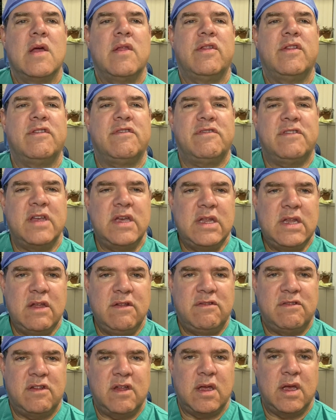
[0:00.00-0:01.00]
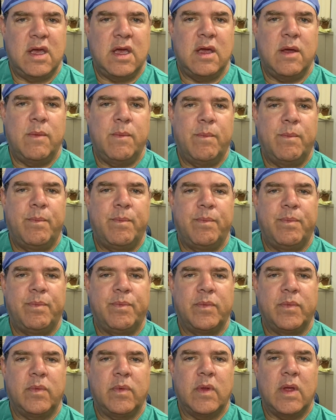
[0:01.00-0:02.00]
The CDC
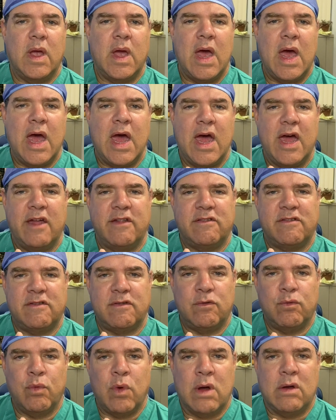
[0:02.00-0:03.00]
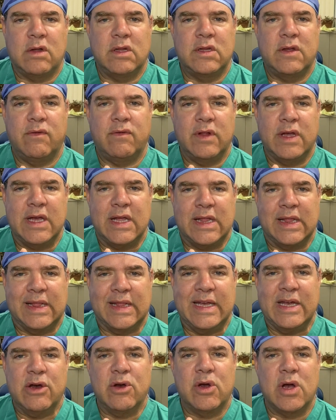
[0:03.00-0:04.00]
has relatively
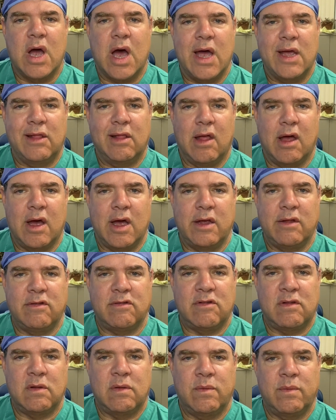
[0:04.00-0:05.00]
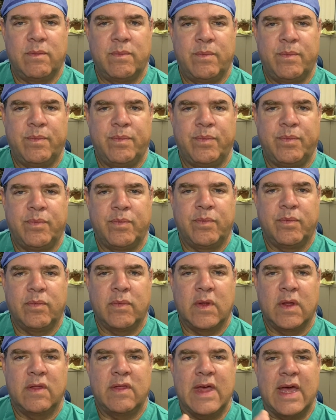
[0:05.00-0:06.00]
clear guidelines
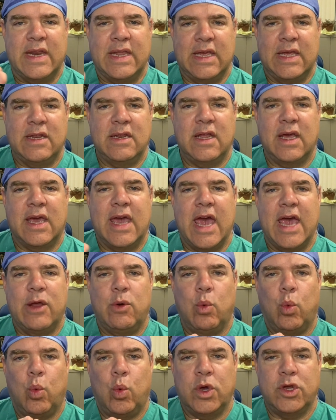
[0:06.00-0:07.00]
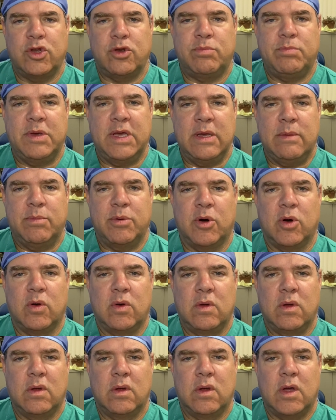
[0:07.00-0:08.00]
that indicate which
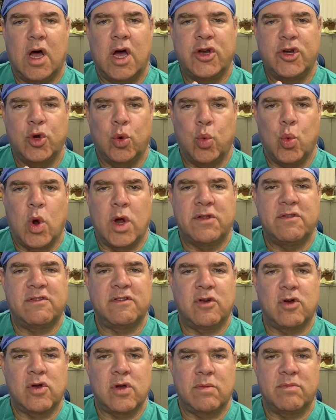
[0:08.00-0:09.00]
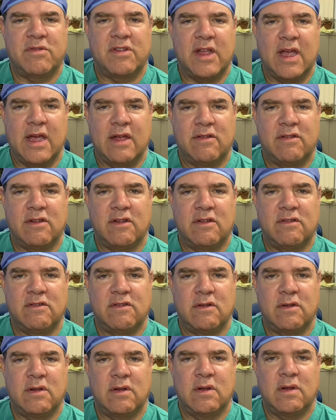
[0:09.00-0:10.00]
people, under what
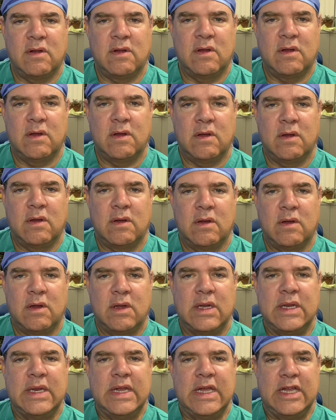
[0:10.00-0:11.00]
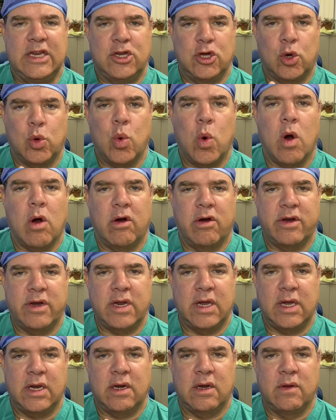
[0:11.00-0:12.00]
circumstances, need to
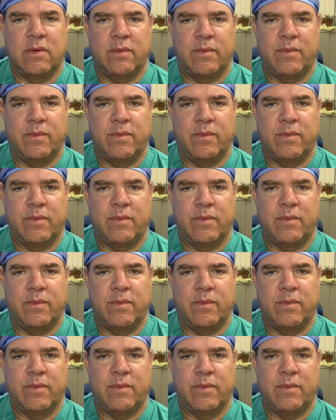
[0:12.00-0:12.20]
quarantine.